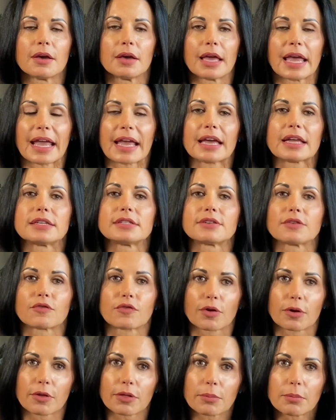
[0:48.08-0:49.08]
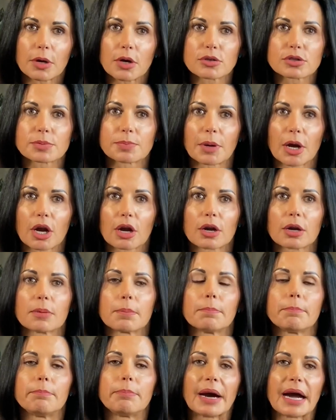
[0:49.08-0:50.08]
And for the most
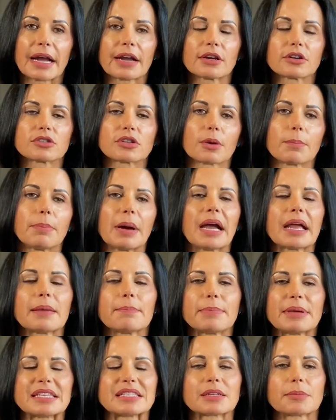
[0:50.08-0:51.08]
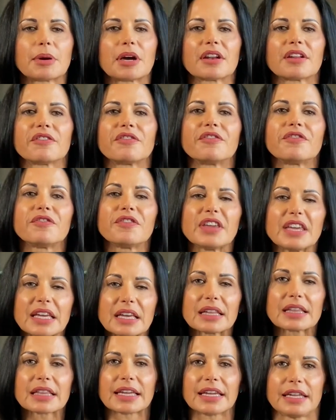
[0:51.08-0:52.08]
part, buyers are buying based upon a
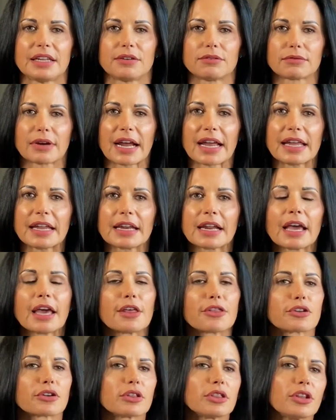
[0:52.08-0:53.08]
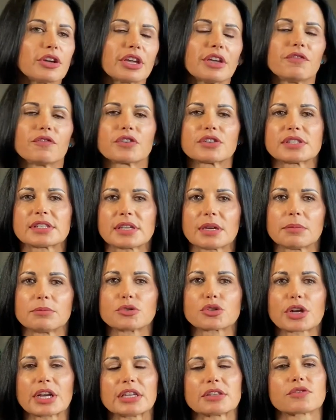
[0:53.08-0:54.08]
feeling, right? They're looking for some
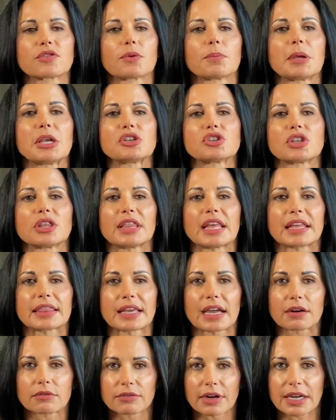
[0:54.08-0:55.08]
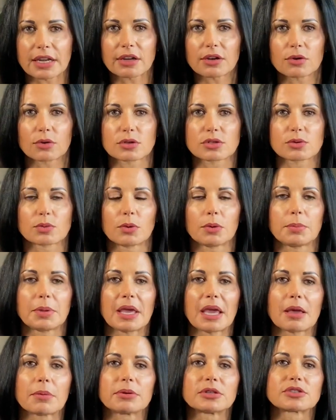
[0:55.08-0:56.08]
transformation that reining horse will be
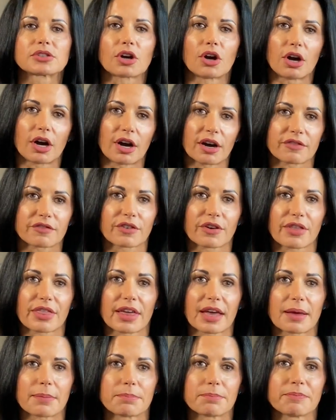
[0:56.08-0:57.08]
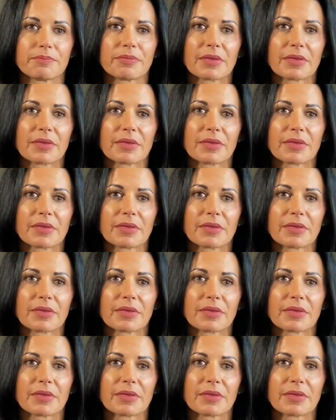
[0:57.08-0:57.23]
able to offer them.